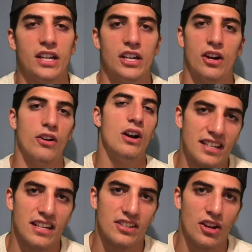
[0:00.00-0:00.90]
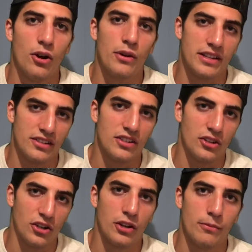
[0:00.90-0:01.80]
You know, CSGO is
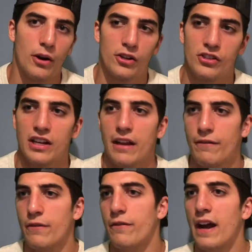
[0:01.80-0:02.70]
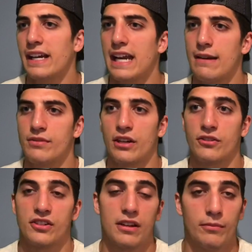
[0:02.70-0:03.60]
your good margin. If you find games that are
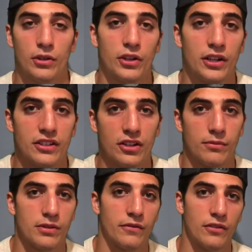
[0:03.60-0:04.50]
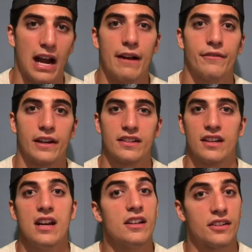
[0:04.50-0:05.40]
similar in terms of graphics
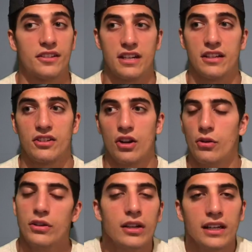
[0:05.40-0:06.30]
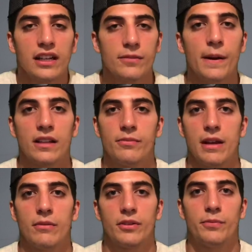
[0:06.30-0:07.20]
to CSGO, you can expect to
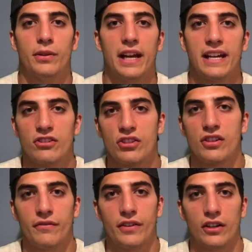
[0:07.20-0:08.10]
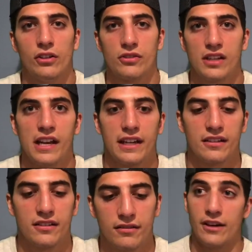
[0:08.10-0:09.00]
be able to play it just on very low
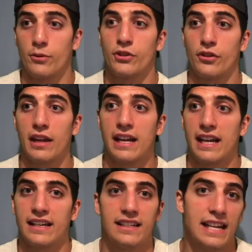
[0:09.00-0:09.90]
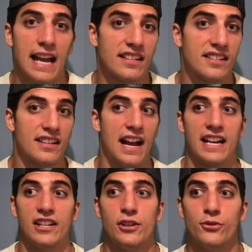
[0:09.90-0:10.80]
settings. I know what you're thinking. Yes, I
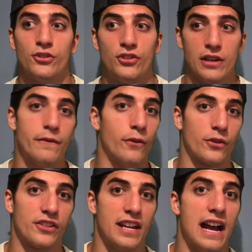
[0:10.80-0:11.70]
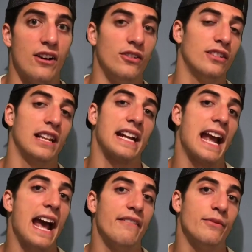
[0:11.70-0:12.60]
could use GeForce Now like I
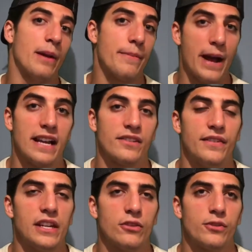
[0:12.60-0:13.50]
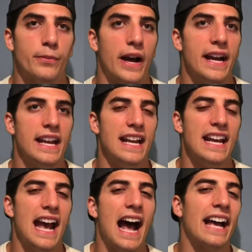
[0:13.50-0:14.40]
have in my past videos, but
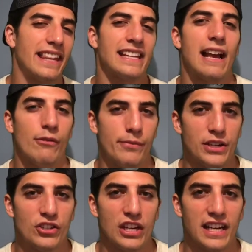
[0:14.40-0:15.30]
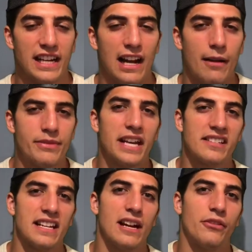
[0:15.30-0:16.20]
I think that would be cheating. I'm
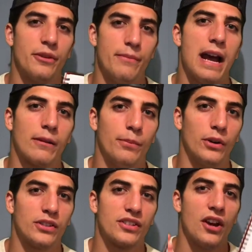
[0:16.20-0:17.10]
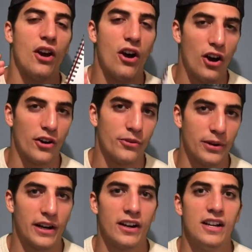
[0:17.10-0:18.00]
testing out the MacBook's
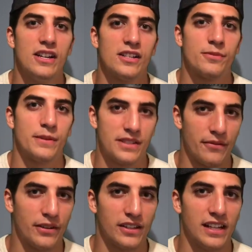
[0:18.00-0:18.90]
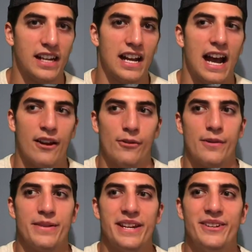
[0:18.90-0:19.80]
hardware specifically. I don't
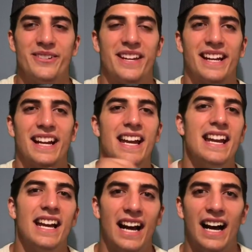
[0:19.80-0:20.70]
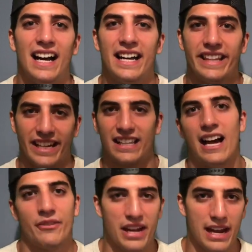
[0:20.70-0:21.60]
want to be using in the cloud